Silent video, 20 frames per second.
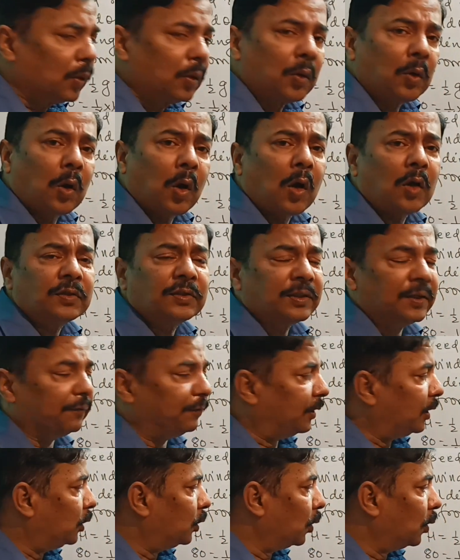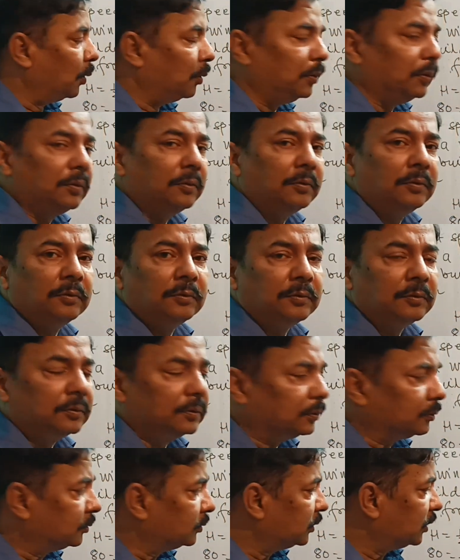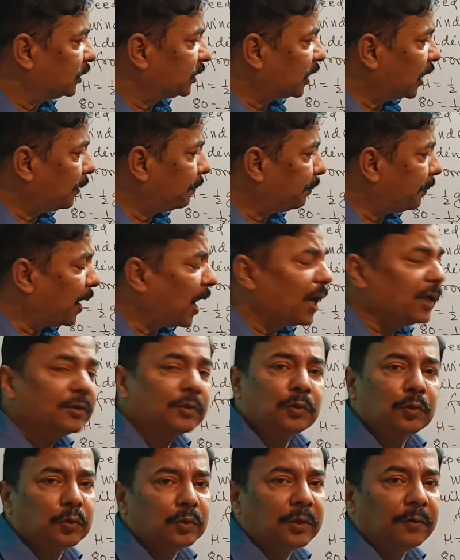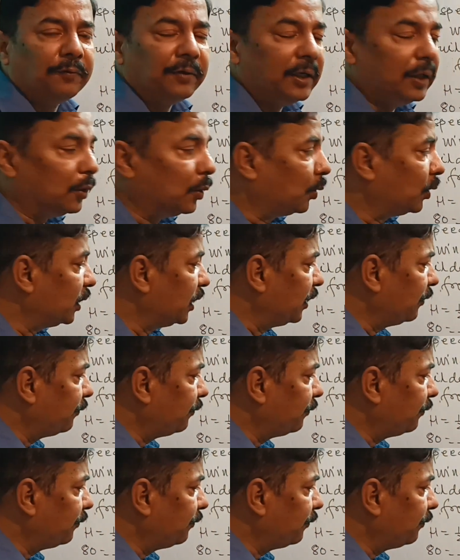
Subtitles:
cross the window. It can pass through the window